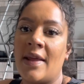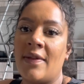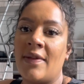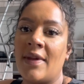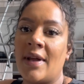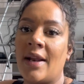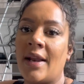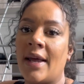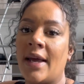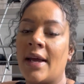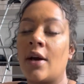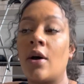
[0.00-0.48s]
They're
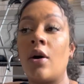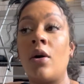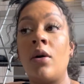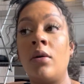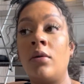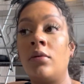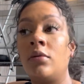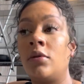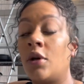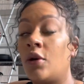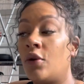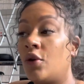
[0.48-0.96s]
like, oh,
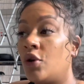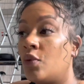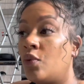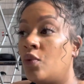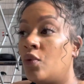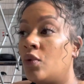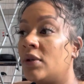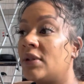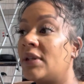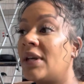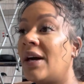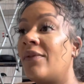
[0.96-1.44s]
no, your
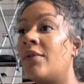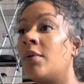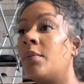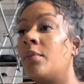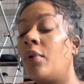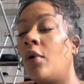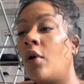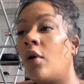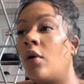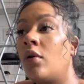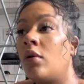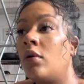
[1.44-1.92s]
waters haven't
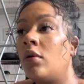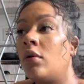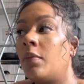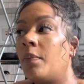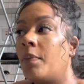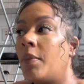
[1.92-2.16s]
broke.